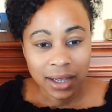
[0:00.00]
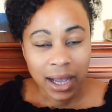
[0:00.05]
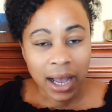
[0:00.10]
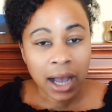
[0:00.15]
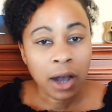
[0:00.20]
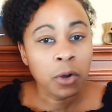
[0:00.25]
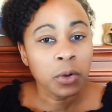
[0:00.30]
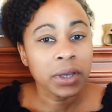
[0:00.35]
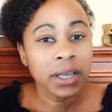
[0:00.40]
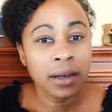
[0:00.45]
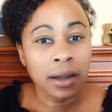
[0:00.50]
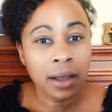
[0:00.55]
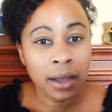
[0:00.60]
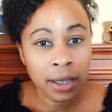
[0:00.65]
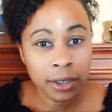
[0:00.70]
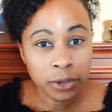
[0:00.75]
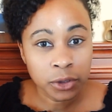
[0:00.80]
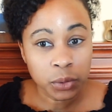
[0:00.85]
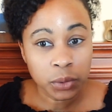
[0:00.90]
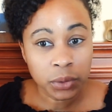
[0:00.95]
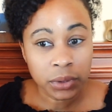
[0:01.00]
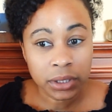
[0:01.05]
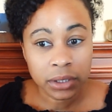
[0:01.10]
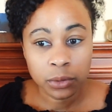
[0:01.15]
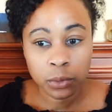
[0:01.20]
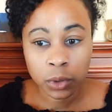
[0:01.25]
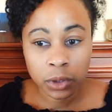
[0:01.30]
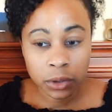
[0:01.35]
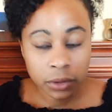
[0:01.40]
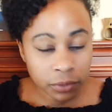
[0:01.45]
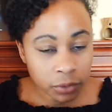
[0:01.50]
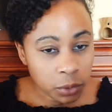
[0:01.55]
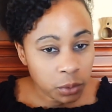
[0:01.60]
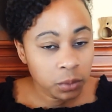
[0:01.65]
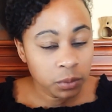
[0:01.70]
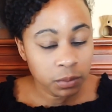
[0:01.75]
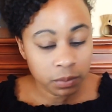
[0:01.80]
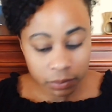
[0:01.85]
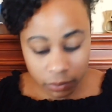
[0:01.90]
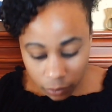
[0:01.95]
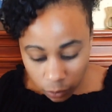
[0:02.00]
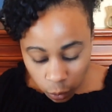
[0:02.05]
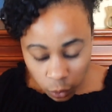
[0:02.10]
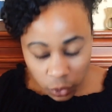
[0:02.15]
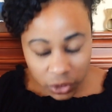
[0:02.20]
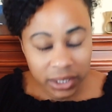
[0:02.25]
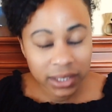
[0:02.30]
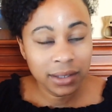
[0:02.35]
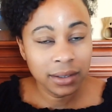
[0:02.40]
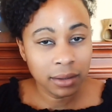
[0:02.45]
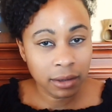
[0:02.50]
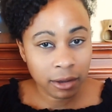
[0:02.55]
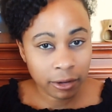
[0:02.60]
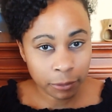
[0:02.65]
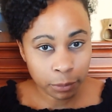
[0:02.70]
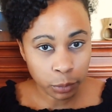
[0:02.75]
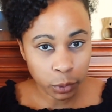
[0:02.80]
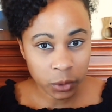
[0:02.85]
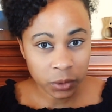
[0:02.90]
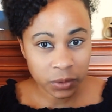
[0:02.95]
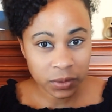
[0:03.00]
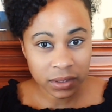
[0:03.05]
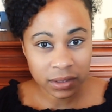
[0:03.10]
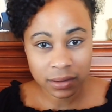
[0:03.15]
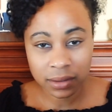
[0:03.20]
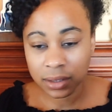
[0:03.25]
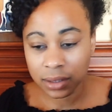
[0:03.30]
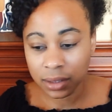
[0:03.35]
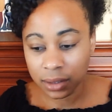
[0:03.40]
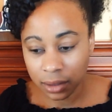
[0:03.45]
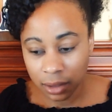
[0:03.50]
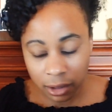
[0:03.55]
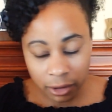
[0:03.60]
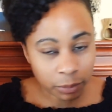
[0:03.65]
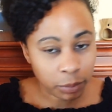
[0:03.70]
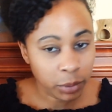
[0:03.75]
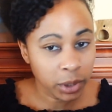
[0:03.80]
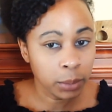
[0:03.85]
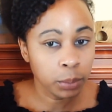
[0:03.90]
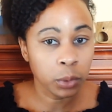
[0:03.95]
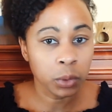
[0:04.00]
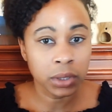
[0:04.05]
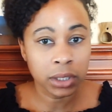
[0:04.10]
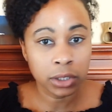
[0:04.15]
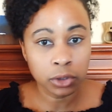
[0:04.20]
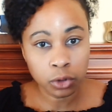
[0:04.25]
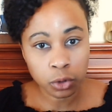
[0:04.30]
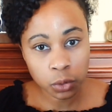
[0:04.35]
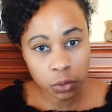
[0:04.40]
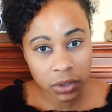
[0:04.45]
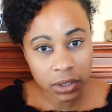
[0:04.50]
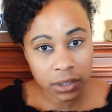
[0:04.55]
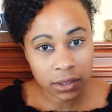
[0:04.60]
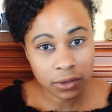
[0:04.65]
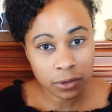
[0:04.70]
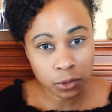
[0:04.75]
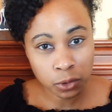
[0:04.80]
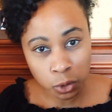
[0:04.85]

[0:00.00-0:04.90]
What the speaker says: How can I do it? Well, if you read enough books and see enough people that do things a